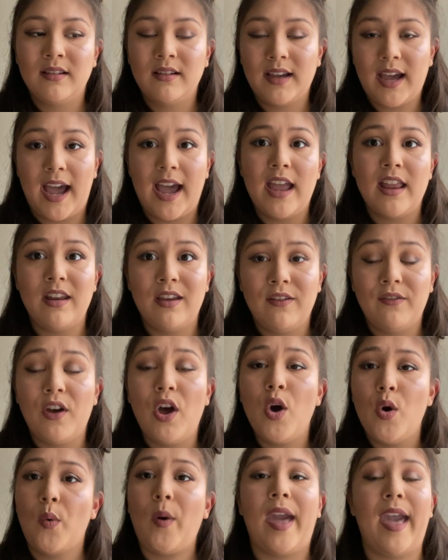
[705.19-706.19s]
kind of
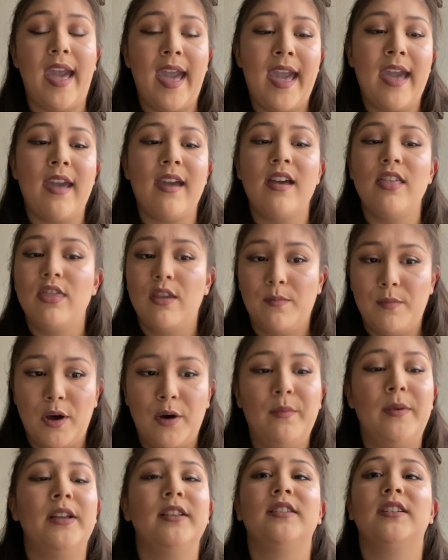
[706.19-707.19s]
okay in the
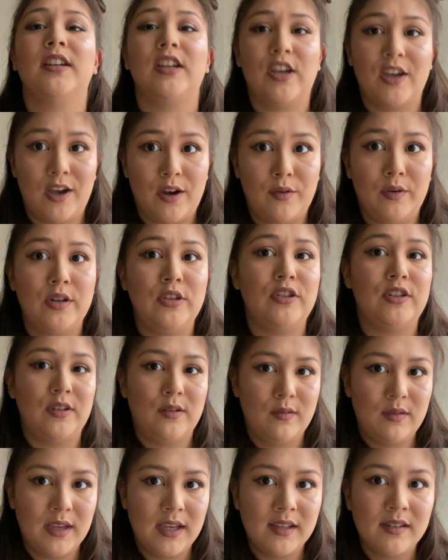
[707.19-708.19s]
moment to go and
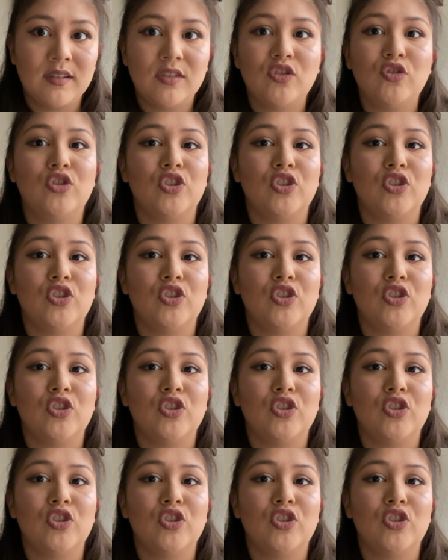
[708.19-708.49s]
do this.